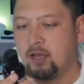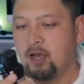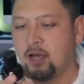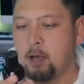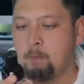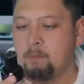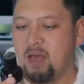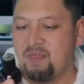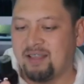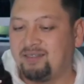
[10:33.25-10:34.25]
Um,
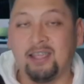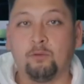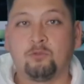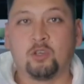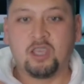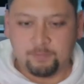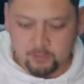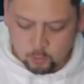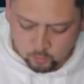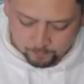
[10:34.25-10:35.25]
and that's it. So it keeps
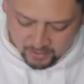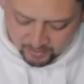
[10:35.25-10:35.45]
it cool.